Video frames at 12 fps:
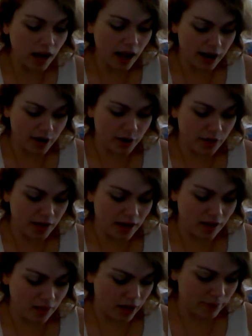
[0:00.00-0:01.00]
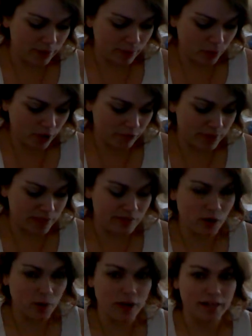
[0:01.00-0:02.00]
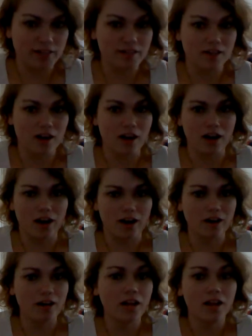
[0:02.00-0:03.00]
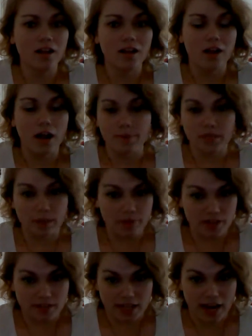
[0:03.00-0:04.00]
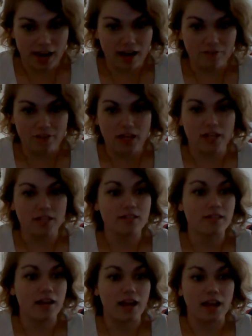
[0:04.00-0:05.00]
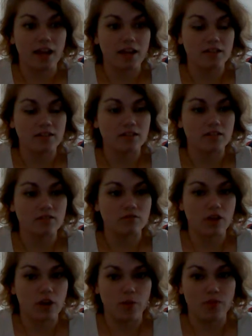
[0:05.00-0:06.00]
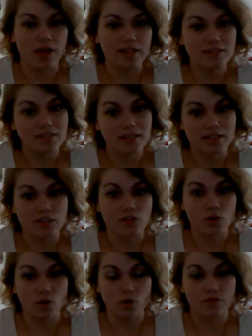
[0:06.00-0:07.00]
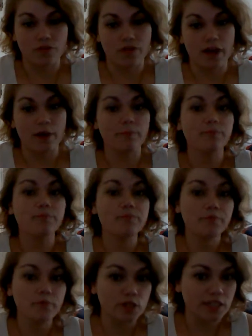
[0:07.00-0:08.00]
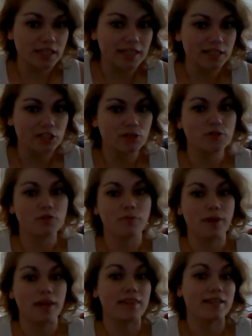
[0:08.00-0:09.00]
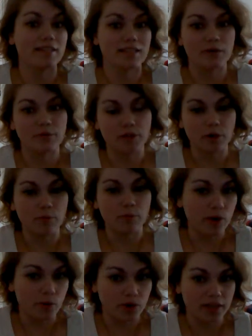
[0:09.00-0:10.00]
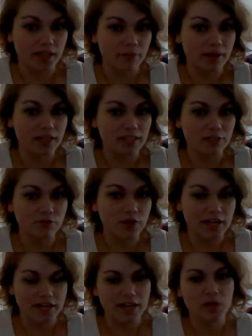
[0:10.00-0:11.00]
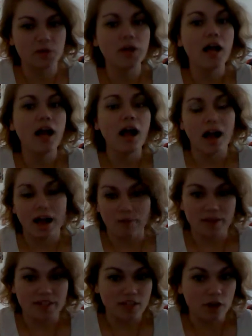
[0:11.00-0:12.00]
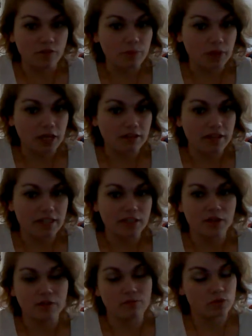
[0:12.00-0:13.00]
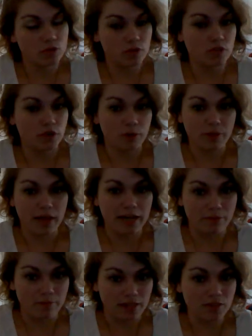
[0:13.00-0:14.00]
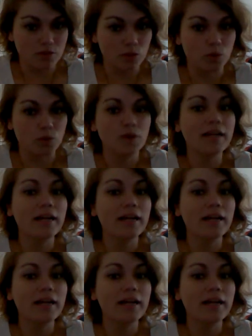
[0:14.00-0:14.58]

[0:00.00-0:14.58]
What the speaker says: I know that a lot of people who have PCOS are upset because they can't have kids, and that's the goal for them. Fertility issues for me, that's not really a priority in my life right now. I myself am getting ready to start applying to med school.